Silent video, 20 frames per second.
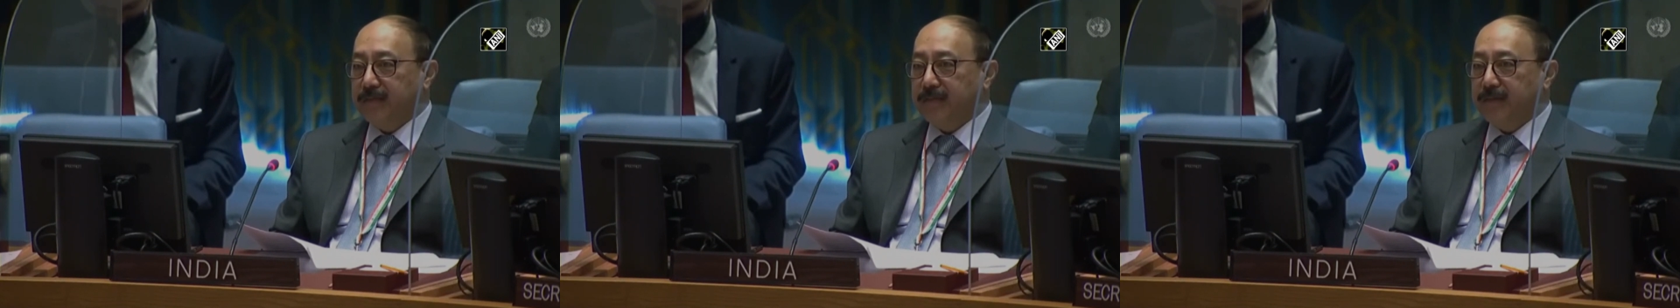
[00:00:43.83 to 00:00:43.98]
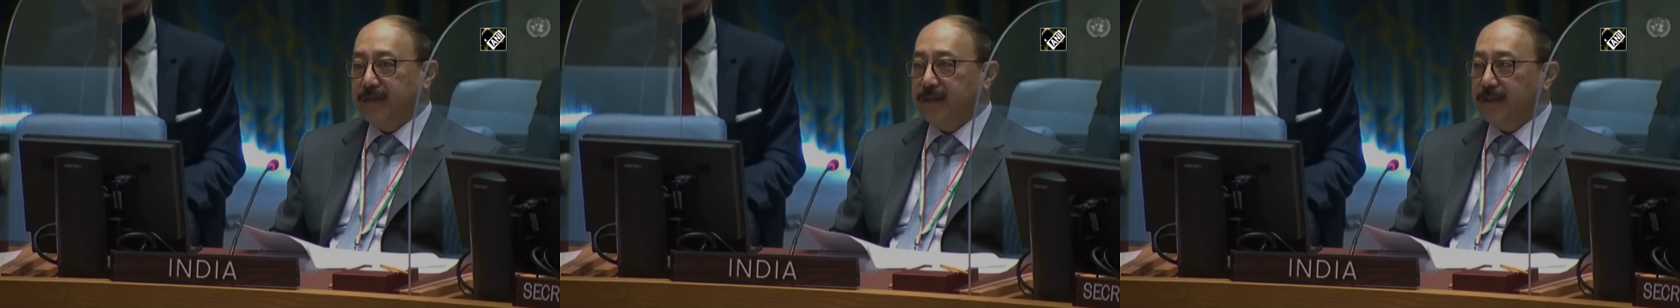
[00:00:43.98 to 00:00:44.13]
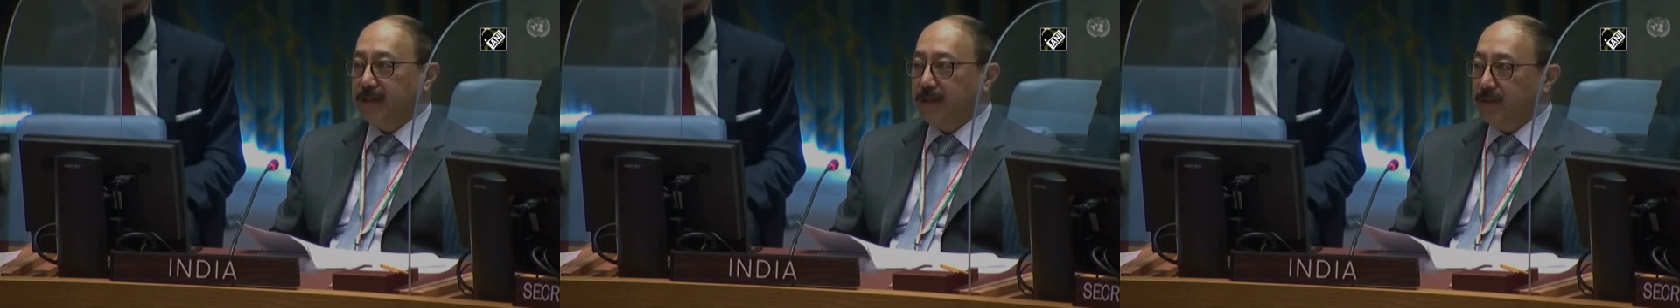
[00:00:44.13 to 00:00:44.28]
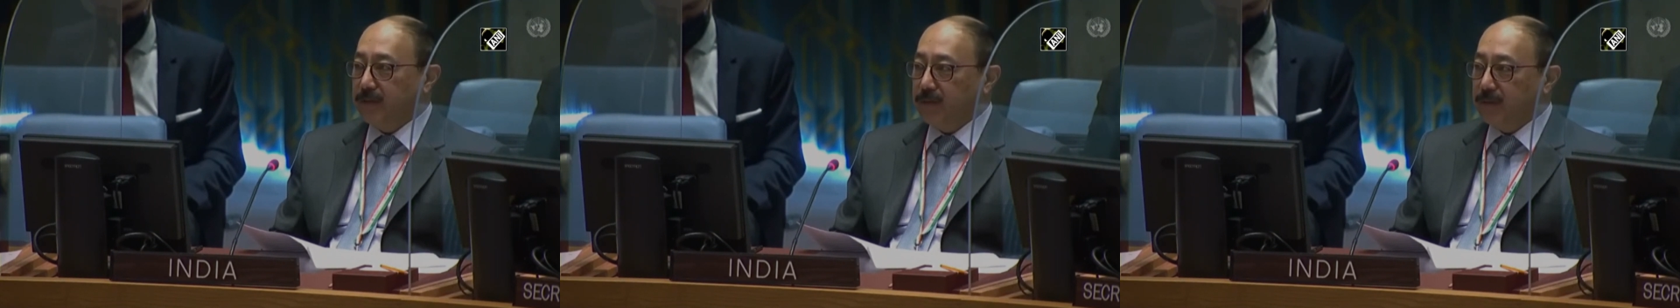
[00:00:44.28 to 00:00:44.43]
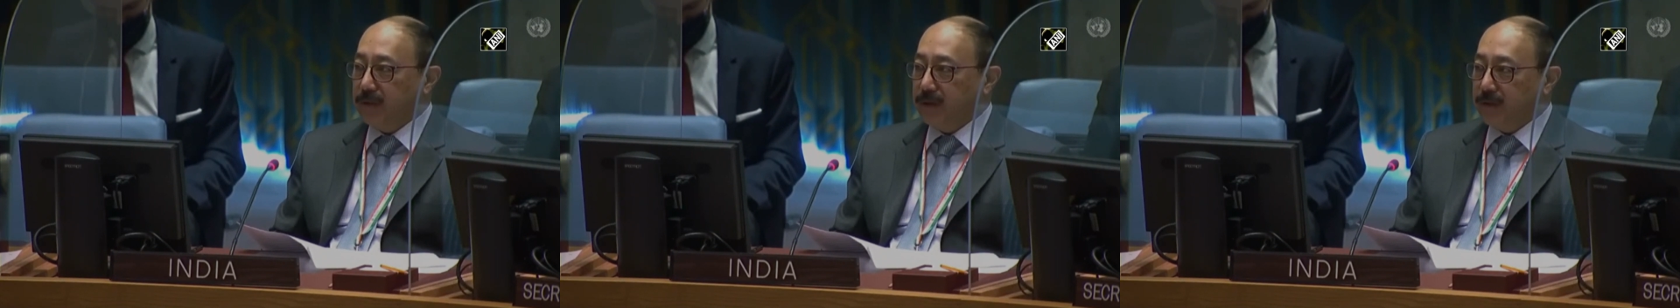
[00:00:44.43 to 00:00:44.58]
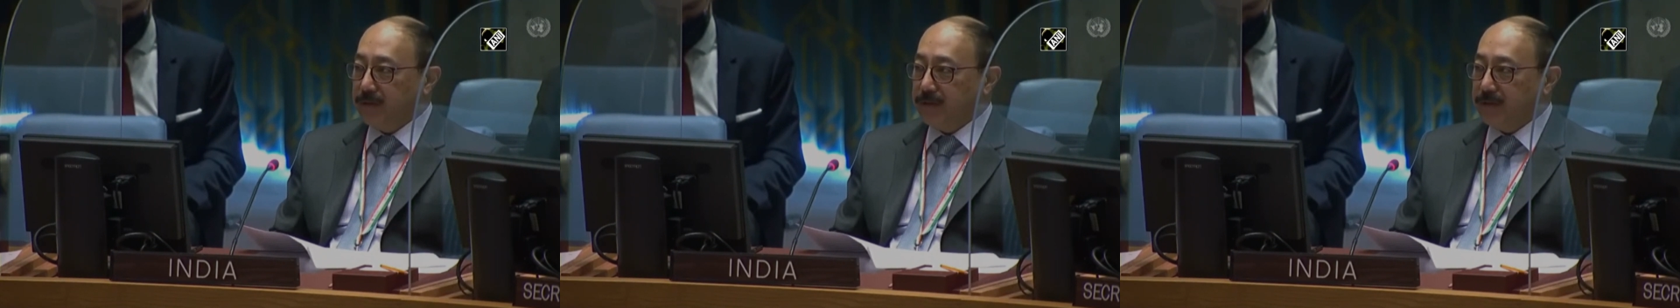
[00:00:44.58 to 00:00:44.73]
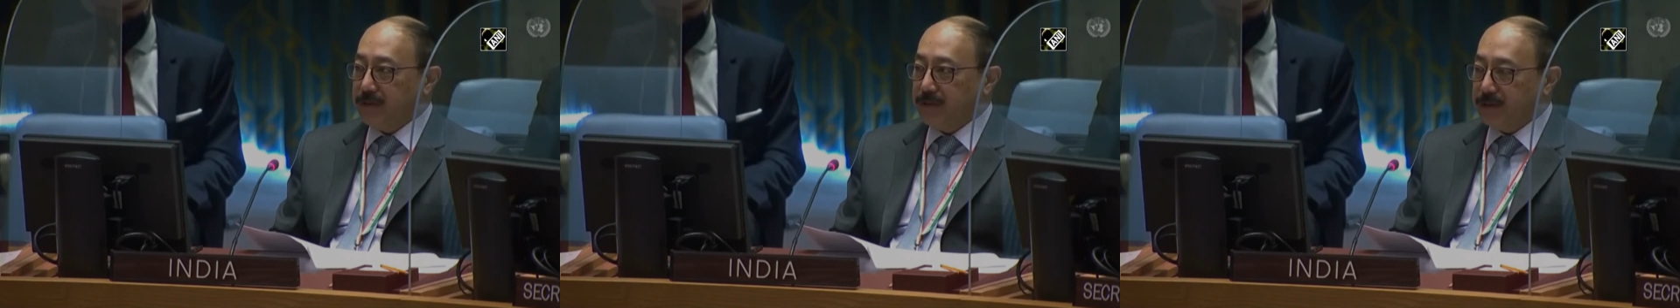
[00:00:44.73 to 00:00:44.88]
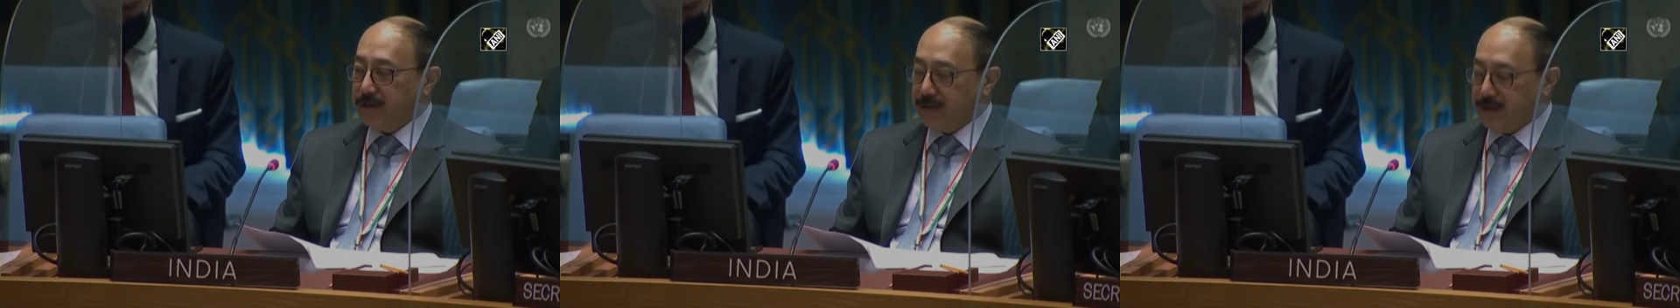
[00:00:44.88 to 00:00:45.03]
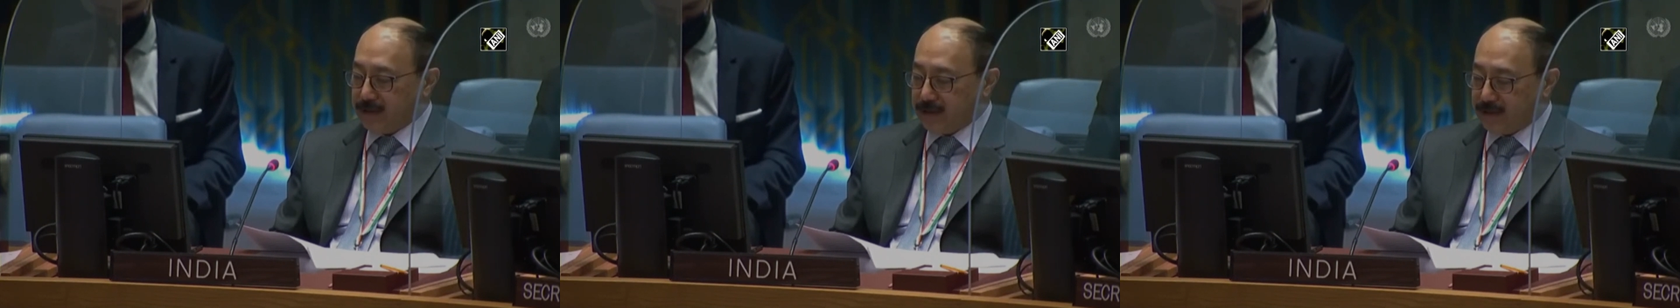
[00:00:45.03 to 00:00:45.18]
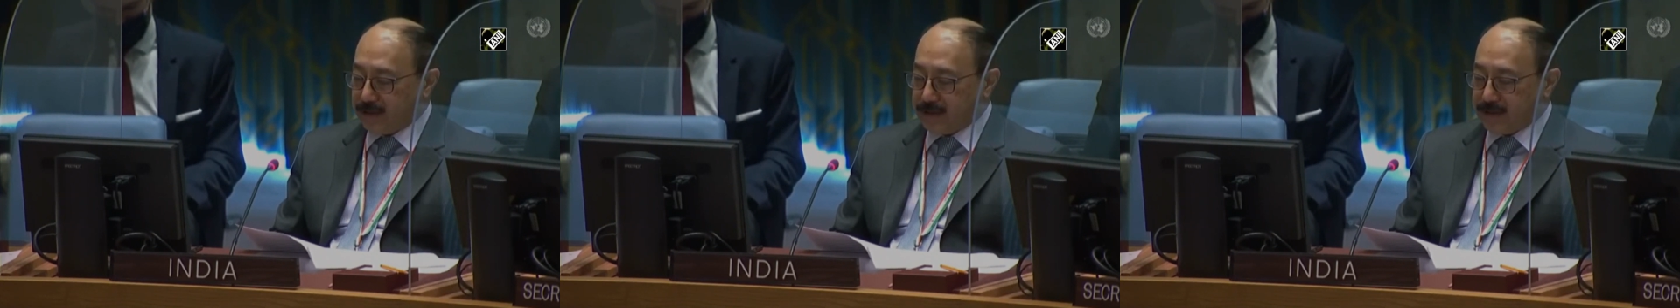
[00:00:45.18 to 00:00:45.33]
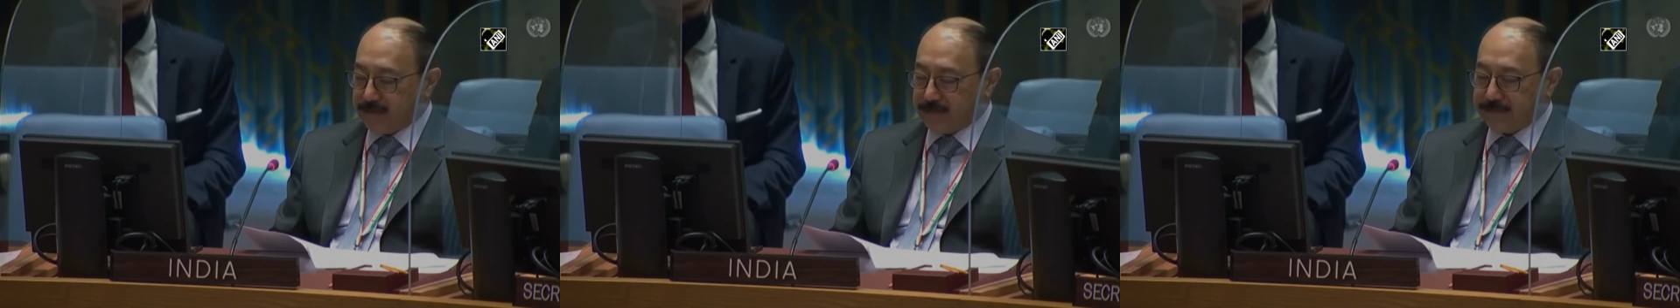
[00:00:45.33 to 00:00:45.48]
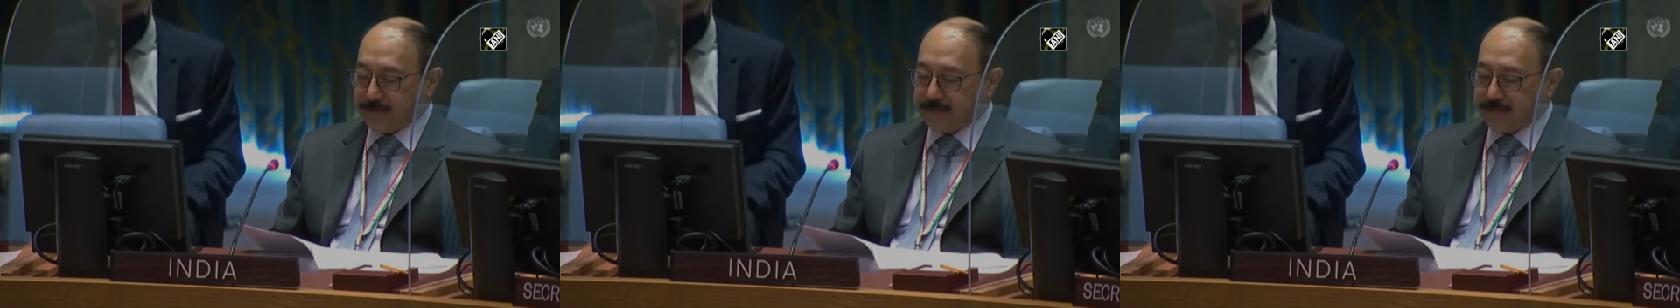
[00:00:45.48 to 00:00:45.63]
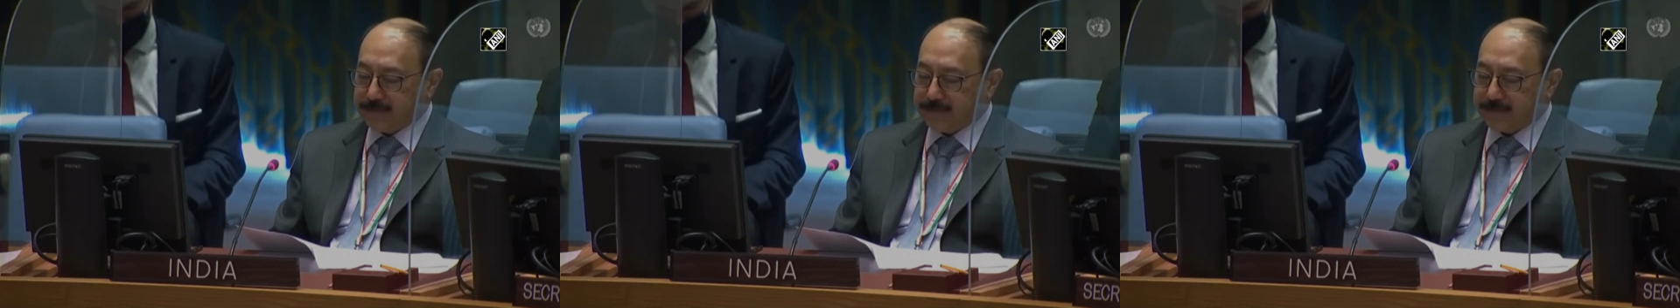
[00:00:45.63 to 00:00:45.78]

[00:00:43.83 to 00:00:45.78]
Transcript: Assembly in two thousand six.